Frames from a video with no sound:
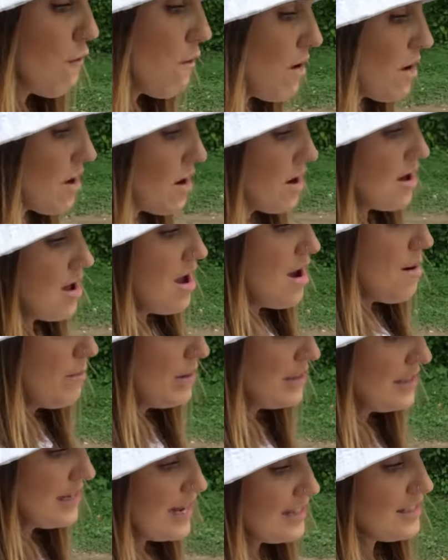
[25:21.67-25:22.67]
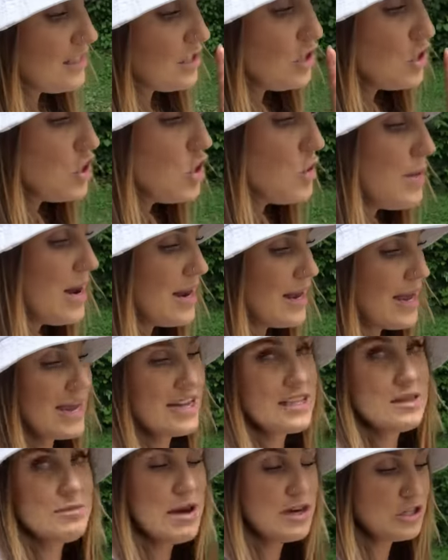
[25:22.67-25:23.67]
fort, besides the two main
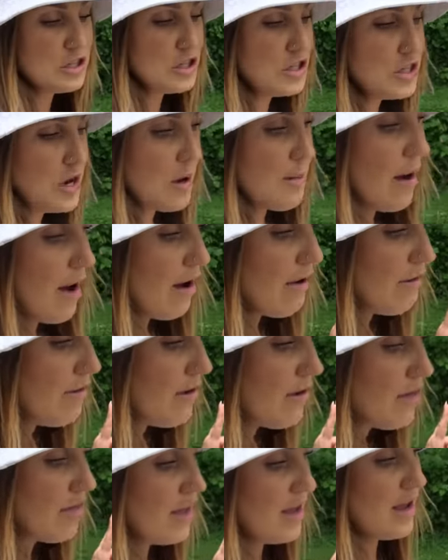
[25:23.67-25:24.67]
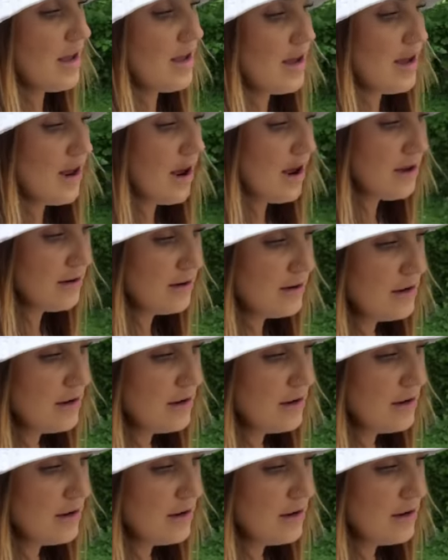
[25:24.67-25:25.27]
gates mentioned above, the